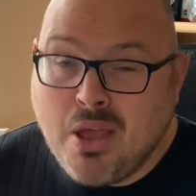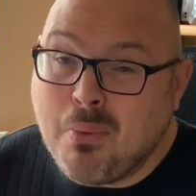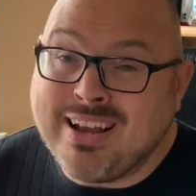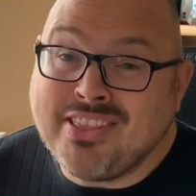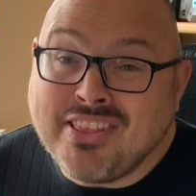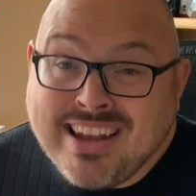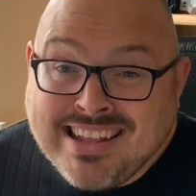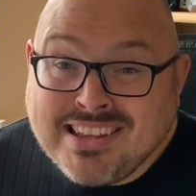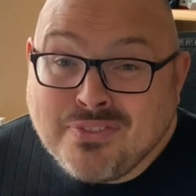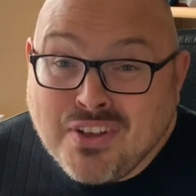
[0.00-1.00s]
Well, in the
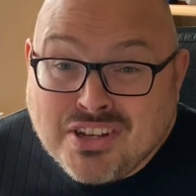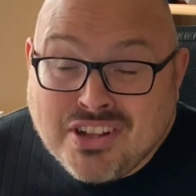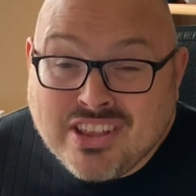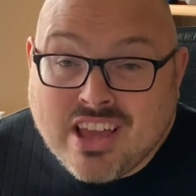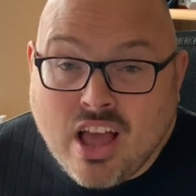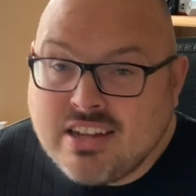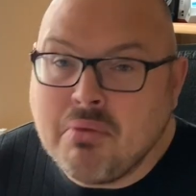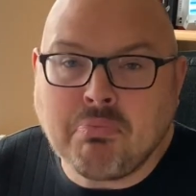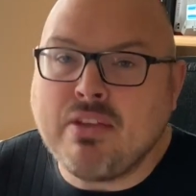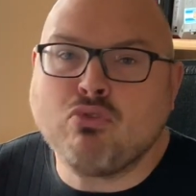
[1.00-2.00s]
latest version of the guide,
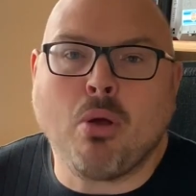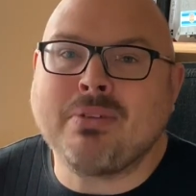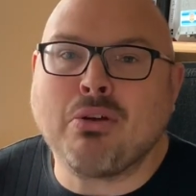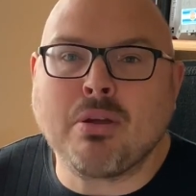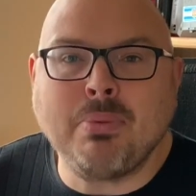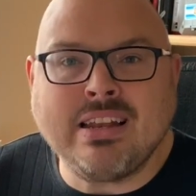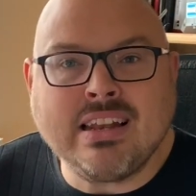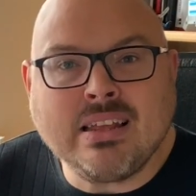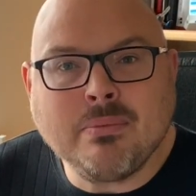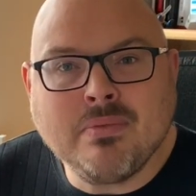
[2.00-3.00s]
they've dropped out
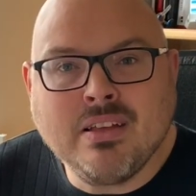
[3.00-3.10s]
completely.